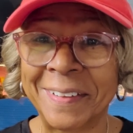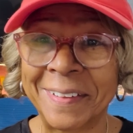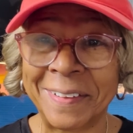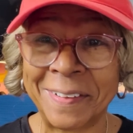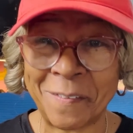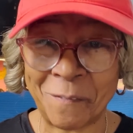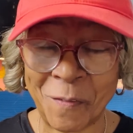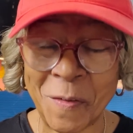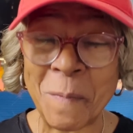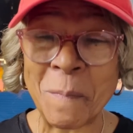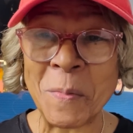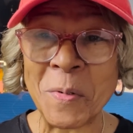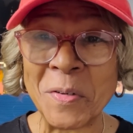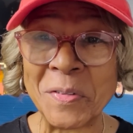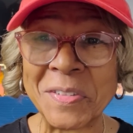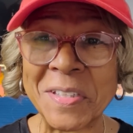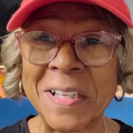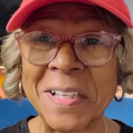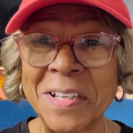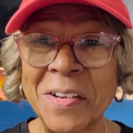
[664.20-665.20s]
If he
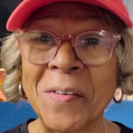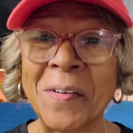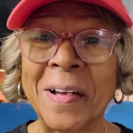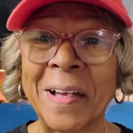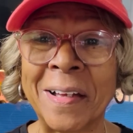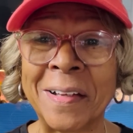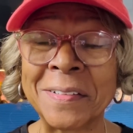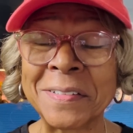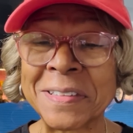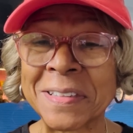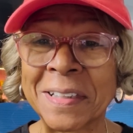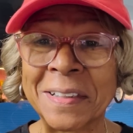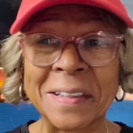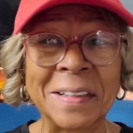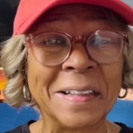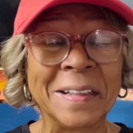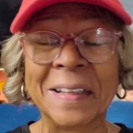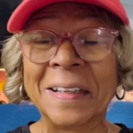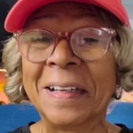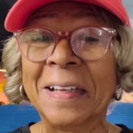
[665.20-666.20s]
moves in your house,
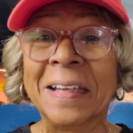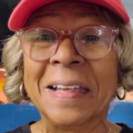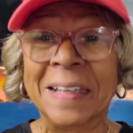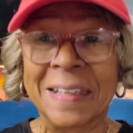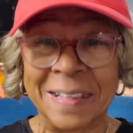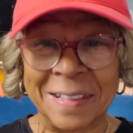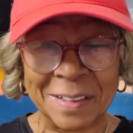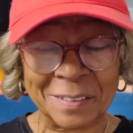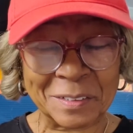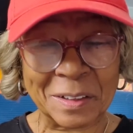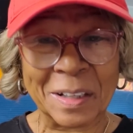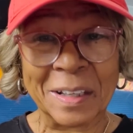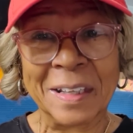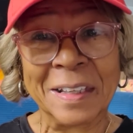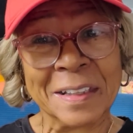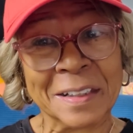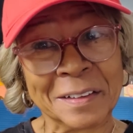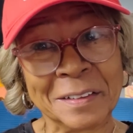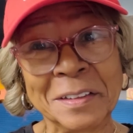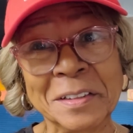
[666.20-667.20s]

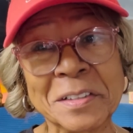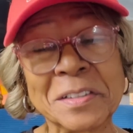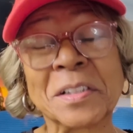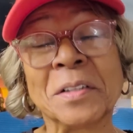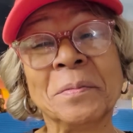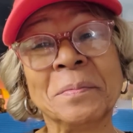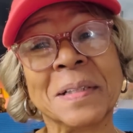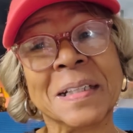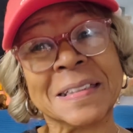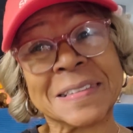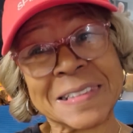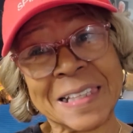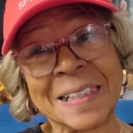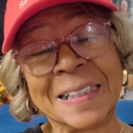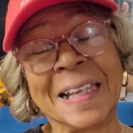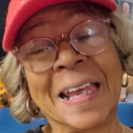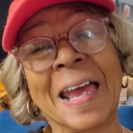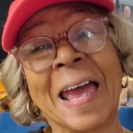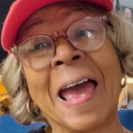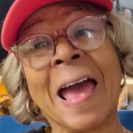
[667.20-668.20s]
he'll assume that's
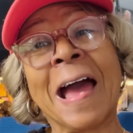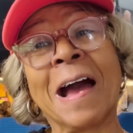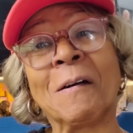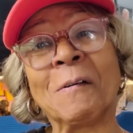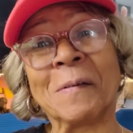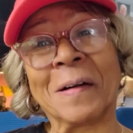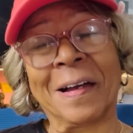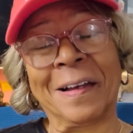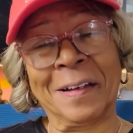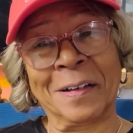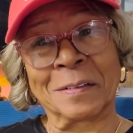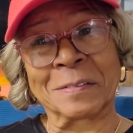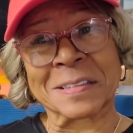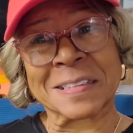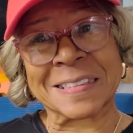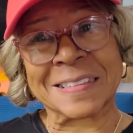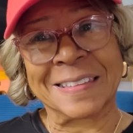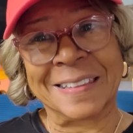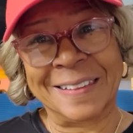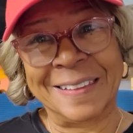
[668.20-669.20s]
our
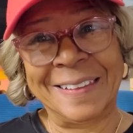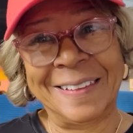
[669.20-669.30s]
house.